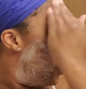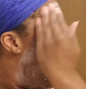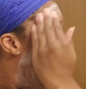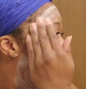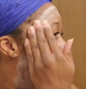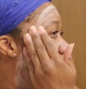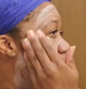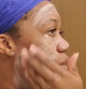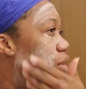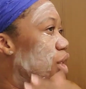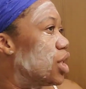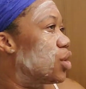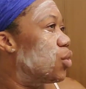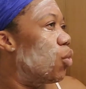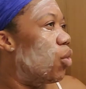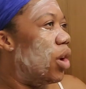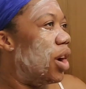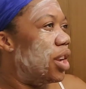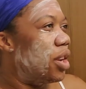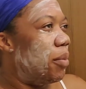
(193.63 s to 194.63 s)
And you just
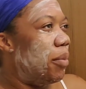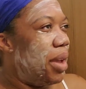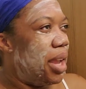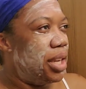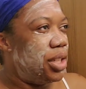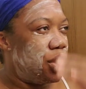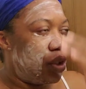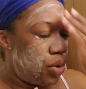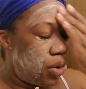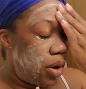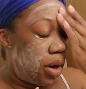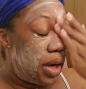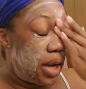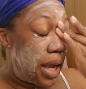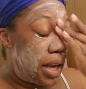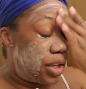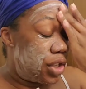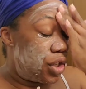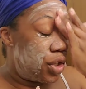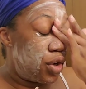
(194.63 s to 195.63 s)
want to make sure
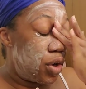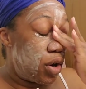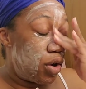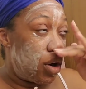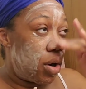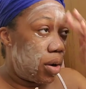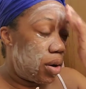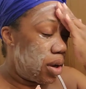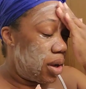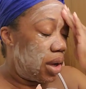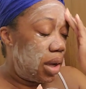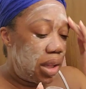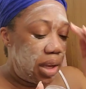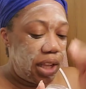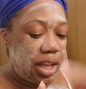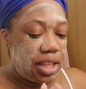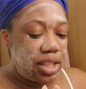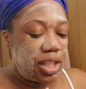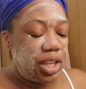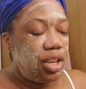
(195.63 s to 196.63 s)
that you're
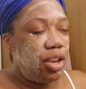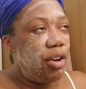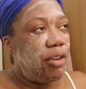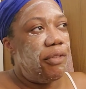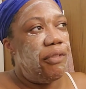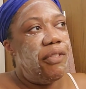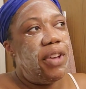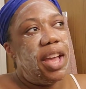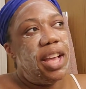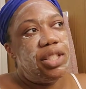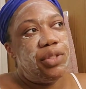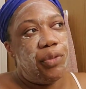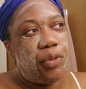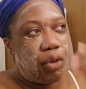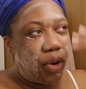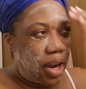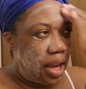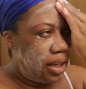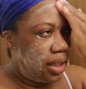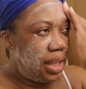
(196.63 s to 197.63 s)
cleansing your face
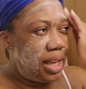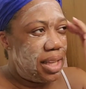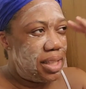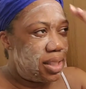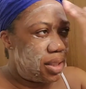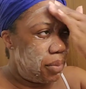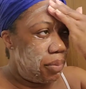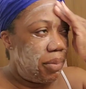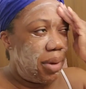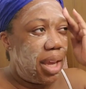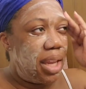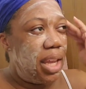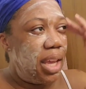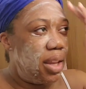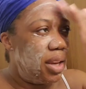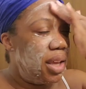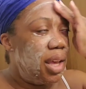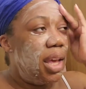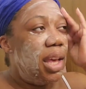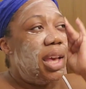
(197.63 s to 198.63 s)
for at least a
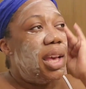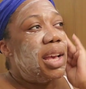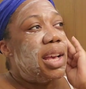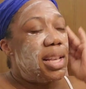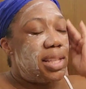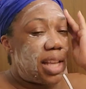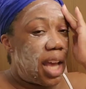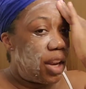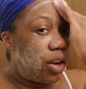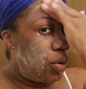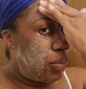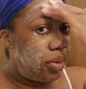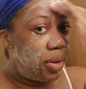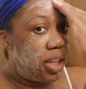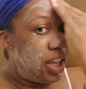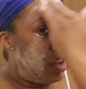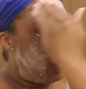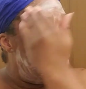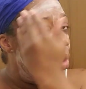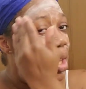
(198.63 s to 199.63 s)
minute because I don't
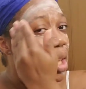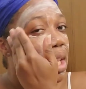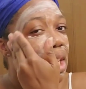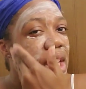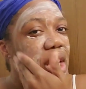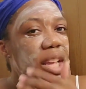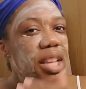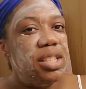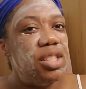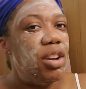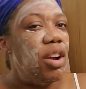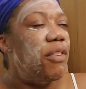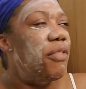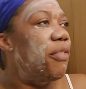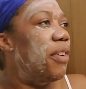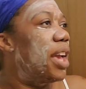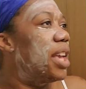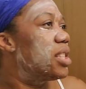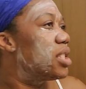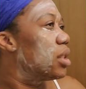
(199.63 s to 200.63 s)
believe we cleanse our
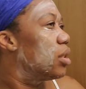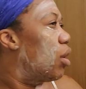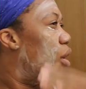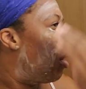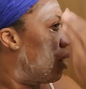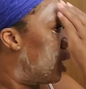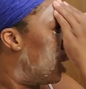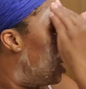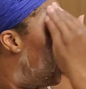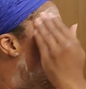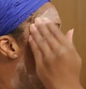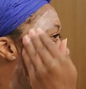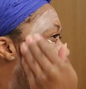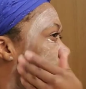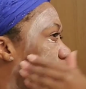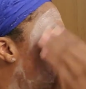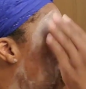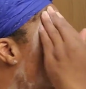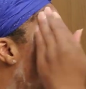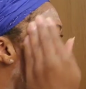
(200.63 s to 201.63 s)
face long
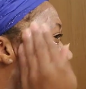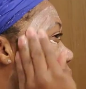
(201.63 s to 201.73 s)
enough.